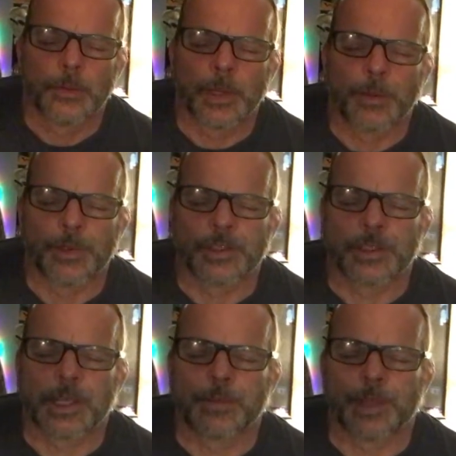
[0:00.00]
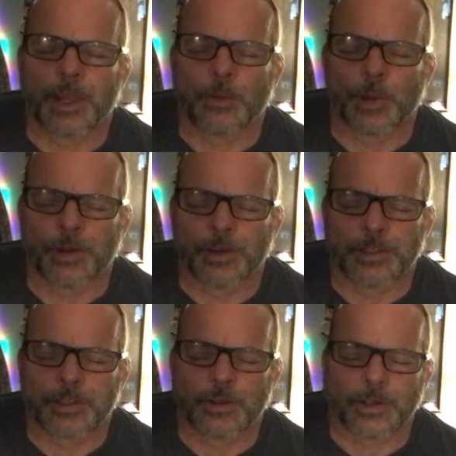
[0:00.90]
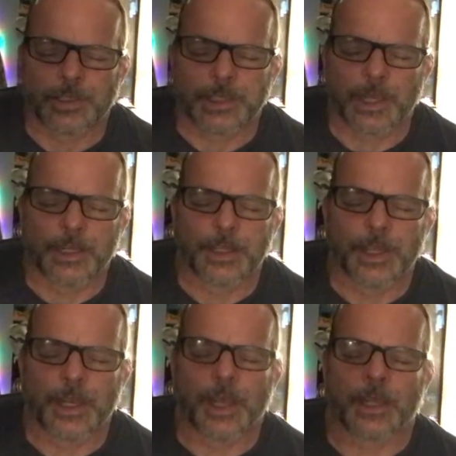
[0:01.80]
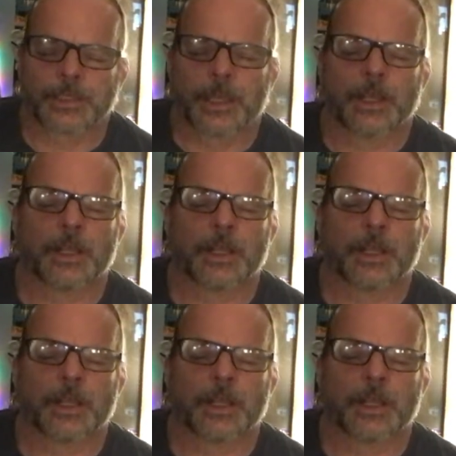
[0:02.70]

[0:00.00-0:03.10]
Maybe just keep that awareness to extending that exhale